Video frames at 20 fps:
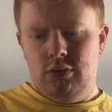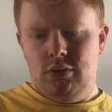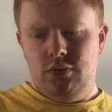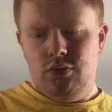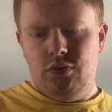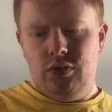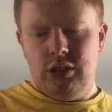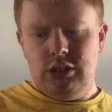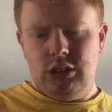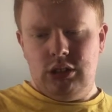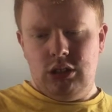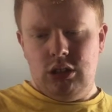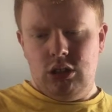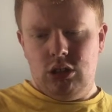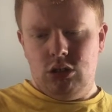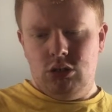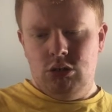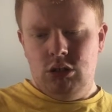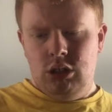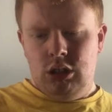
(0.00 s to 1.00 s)

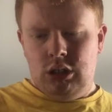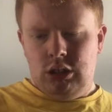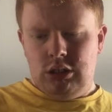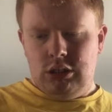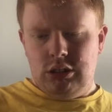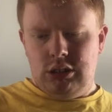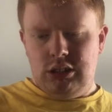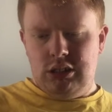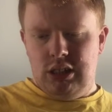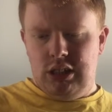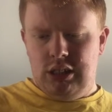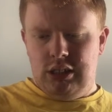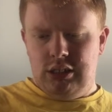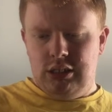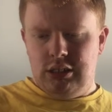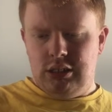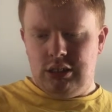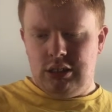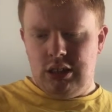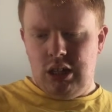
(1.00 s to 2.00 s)
video
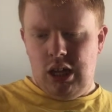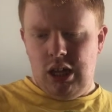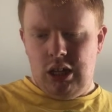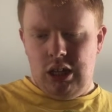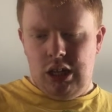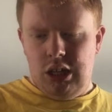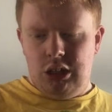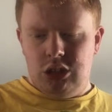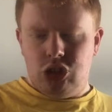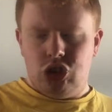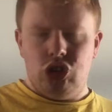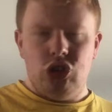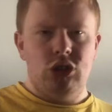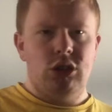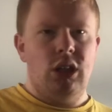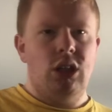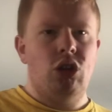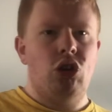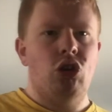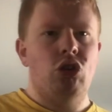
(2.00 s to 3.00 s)
says that he
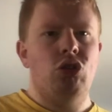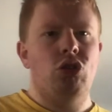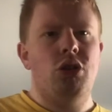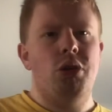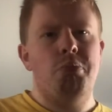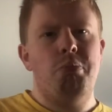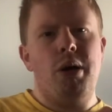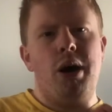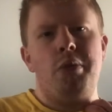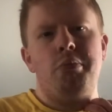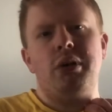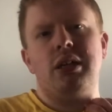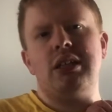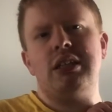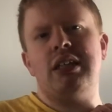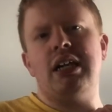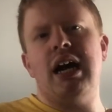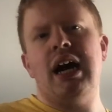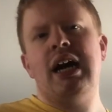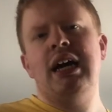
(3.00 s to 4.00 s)
studied under Baba
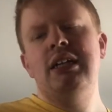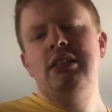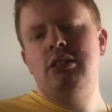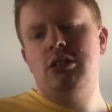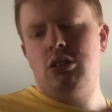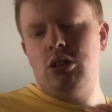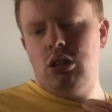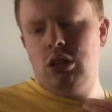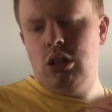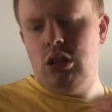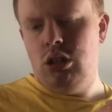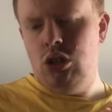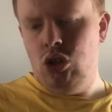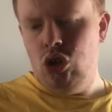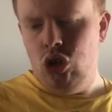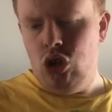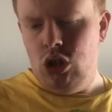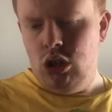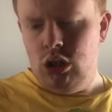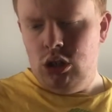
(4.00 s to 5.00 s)
Yaga.
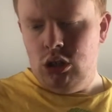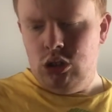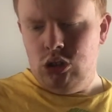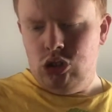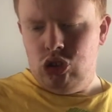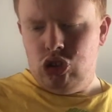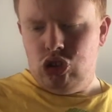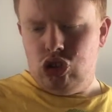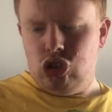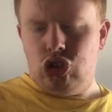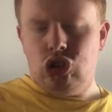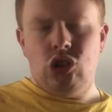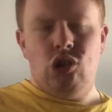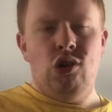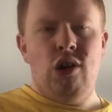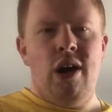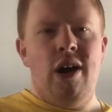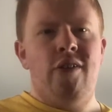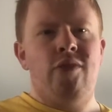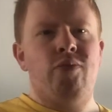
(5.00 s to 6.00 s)

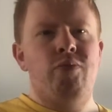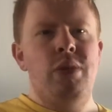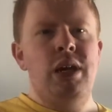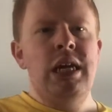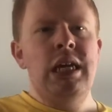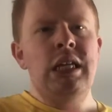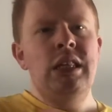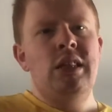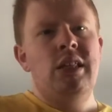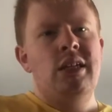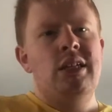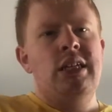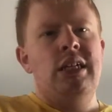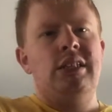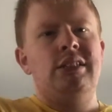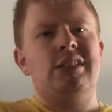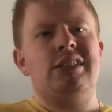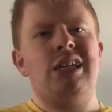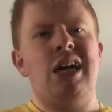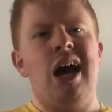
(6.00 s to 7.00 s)
So I've made an
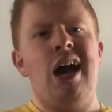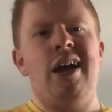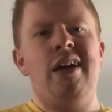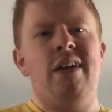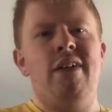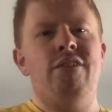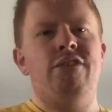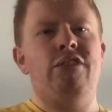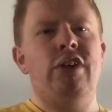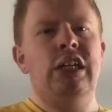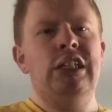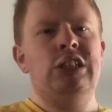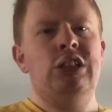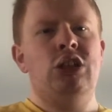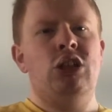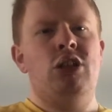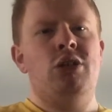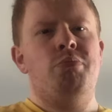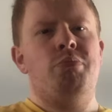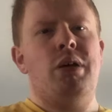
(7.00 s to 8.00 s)
entire
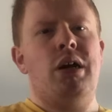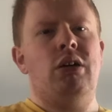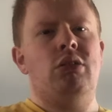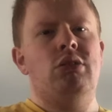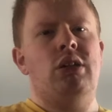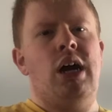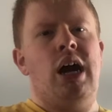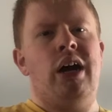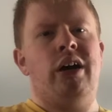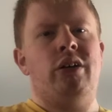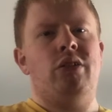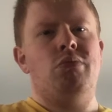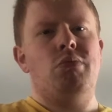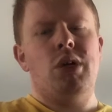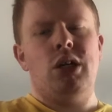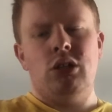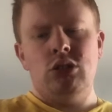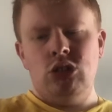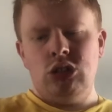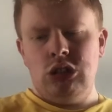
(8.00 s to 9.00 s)
video about the Harry
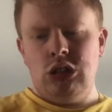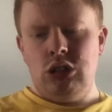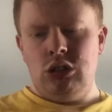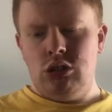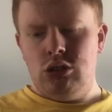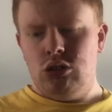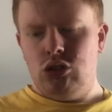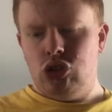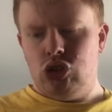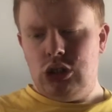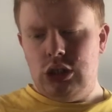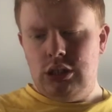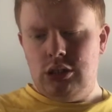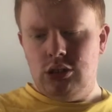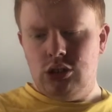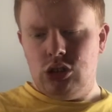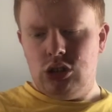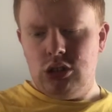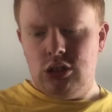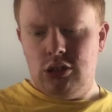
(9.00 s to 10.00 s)
Potter
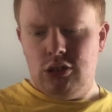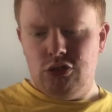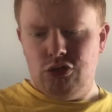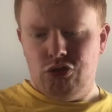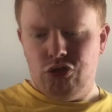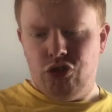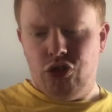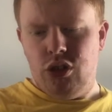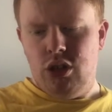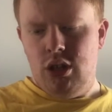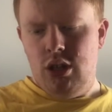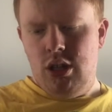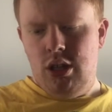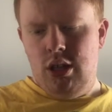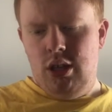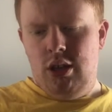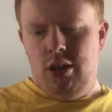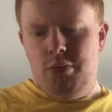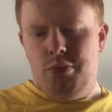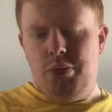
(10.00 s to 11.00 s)
origins of
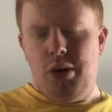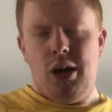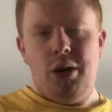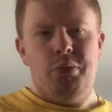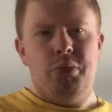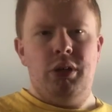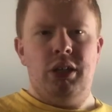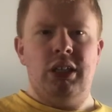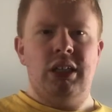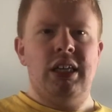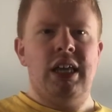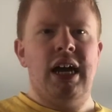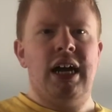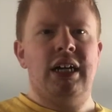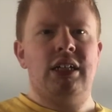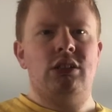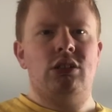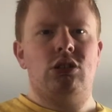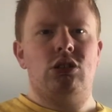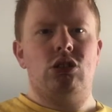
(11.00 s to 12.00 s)
Baba
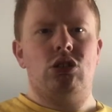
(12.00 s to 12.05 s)
Yaga,